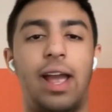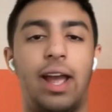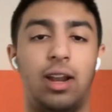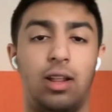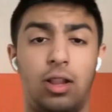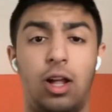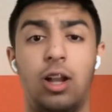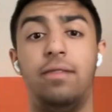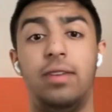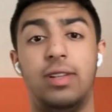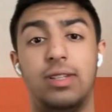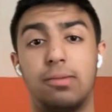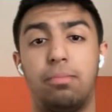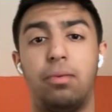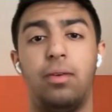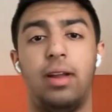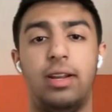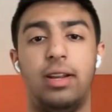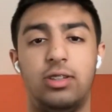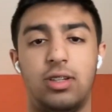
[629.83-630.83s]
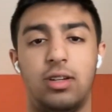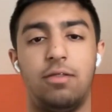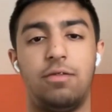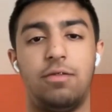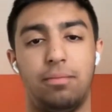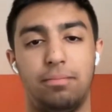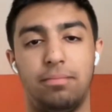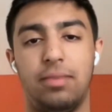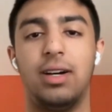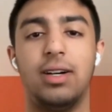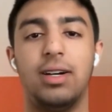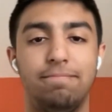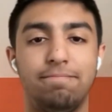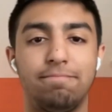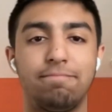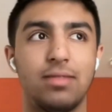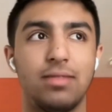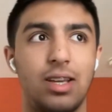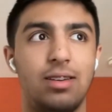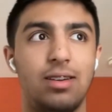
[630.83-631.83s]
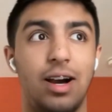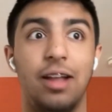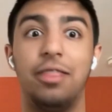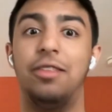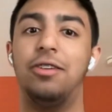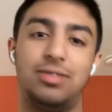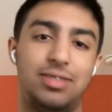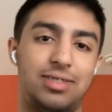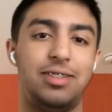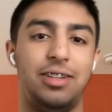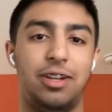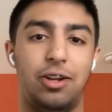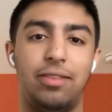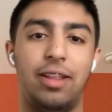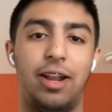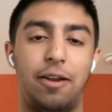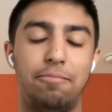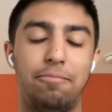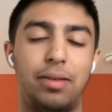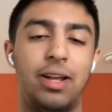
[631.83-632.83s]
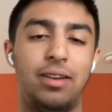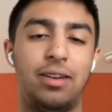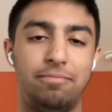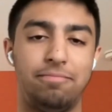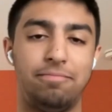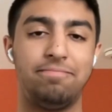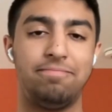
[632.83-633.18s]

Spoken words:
and a lot of inspiration from others, that I met.